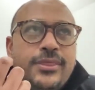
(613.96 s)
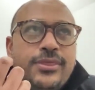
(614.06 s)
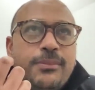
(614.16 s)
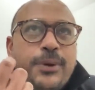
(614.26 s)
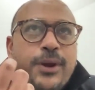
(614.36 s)

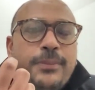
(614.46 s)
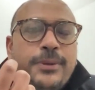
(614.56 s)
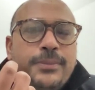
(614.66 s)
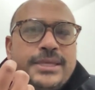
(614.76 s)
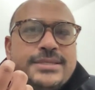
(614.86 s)
the
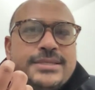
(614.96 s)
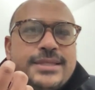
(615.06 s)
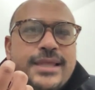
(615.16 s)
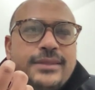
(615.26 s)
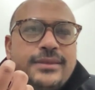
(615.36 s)
problem is
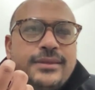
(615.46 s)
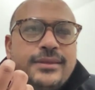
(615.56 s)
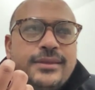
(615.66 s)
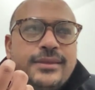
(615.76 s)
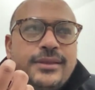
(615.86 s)
that
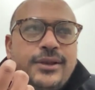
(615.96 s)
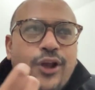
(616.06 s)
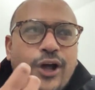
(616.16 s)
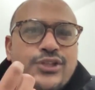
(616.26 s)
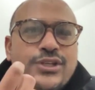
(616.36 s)

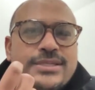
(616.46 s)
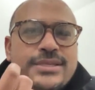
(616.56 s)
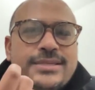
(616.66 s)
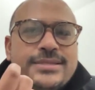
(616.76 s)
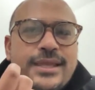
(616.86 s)
logic
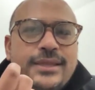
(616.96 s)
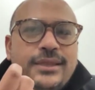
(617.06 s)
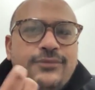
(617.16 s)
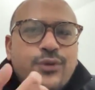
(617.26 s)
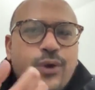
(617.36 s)
says that
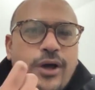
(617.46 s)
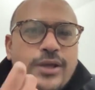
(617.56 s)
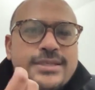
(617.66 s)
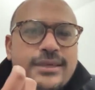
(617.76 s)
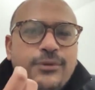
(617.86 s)
if you're
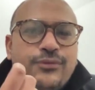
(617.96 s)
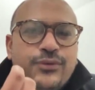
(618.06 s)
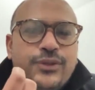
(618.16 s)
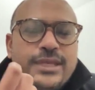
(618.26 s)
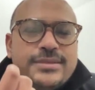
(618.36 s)
asking me
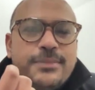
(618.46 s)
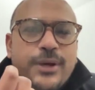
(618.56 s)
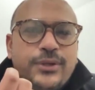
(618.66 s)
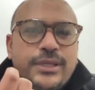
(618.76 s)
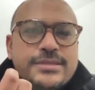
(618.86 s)
for
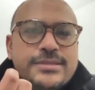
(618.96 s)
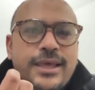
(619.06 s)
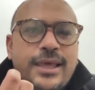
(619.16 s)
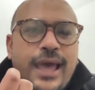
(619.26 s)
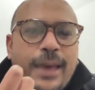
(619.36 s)
testimonials,
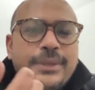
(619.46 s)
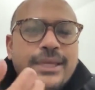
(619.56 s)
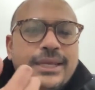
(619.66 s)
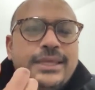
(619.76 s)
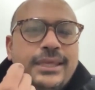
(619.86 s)
I'm
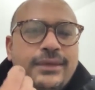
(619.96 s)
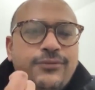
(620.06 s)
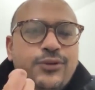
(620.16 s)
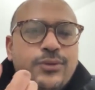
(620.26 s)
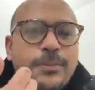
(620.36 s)
going to give
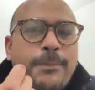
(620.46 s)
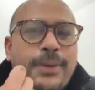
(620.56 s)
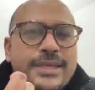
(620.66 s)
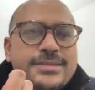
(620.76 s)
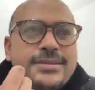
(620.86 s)
you the
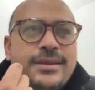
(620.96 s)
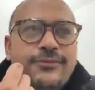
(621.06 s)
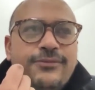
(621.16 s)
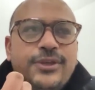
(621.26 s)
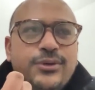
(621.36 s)
best
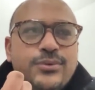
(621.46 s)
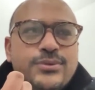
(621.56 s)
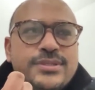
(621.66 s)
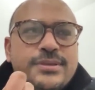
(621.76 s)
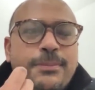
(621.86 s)

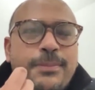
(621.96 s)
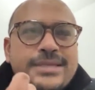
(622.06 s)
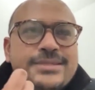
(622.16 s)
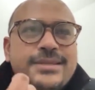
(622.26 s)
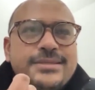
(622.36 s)
reviews, the
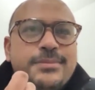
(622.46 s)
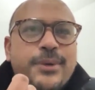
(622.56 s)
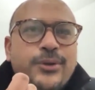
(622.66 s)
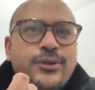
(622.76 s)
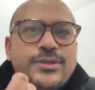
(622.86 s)
best
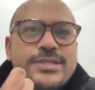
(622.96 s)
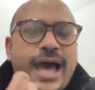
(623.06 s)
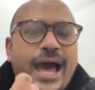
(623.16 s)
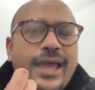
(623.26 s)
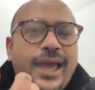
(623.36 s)
testimonials
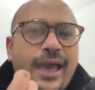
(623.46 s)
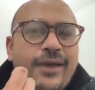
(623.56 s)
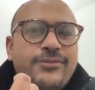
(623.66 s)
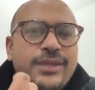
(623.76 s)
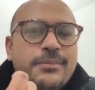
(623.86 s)
I
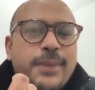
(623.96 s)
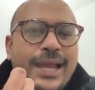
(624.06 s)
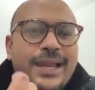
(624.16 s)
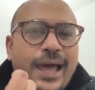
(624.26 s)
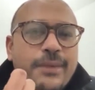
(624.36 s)
have in
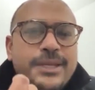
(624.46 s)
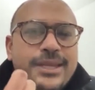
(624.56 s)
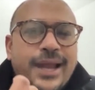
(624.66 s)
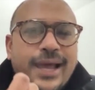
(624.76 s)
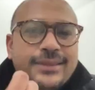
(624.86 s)
my
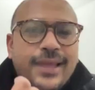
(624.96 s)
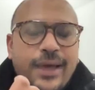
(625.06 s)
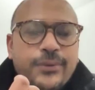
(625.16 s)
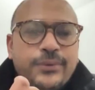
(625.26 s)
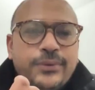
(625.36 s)
library right
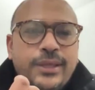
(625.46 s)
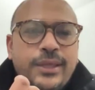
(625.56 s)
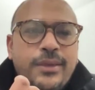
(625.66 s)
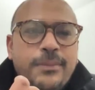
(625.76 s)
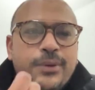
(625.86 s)
now,
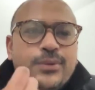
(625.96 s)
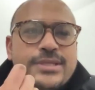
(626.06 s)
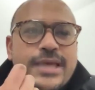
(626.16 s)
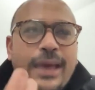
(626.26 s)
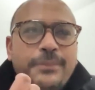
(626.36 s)
because
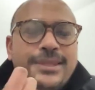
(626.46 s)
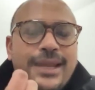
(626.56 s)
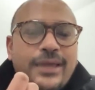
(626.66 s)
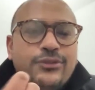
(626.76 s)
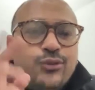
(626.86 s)
I'm
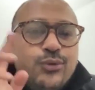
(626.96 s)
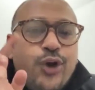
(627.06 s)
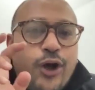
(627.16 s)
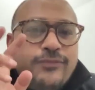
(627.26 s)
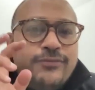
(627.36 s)
trying to
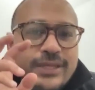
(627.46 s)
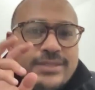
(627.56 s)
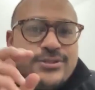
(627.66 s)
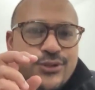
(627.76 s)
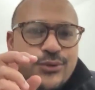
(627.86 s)

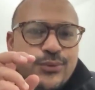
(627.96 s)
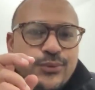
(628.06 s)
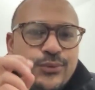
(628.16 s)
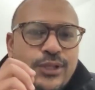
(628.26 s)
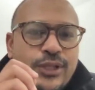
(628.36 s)
convince
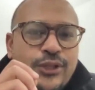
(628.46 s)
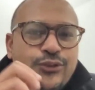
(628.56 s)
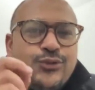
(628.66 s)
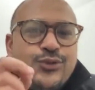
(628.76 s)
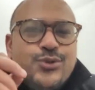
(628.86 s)
you
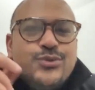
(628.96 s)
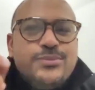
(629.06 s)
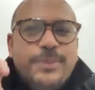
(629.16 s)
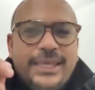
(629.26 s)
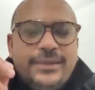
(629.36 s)
to
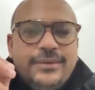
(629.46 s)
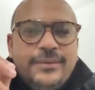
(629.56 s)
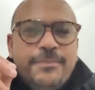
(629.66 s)
choose me.